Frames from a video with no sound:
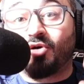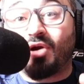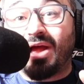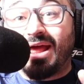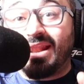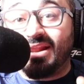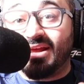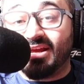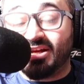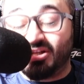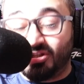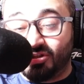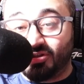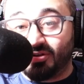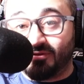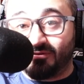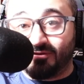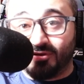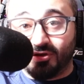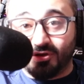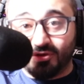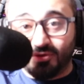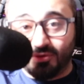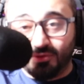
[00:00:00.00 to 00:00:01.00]
For an
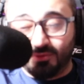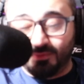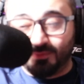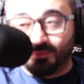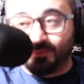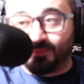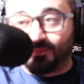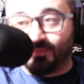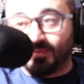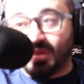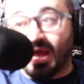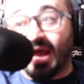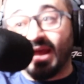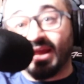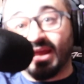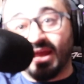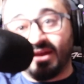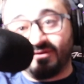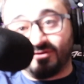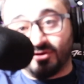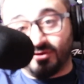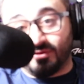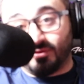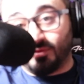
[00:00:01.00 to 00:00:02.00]
interview,
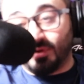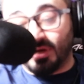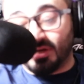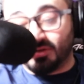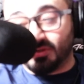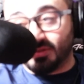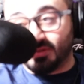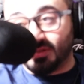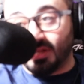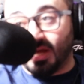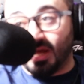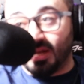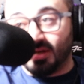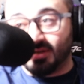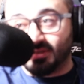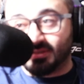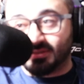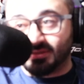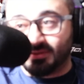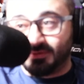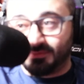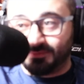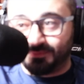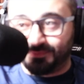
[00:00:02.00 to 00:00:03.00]
I gave her
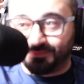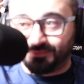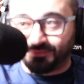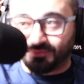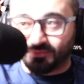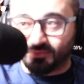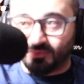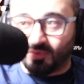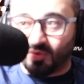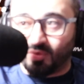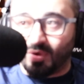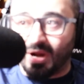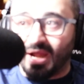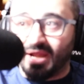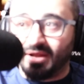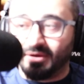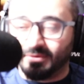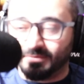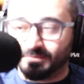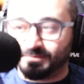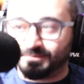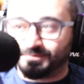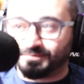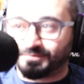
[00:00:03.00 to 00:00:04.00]
$300,
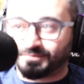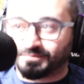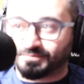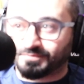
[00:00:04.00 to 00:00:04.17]
right?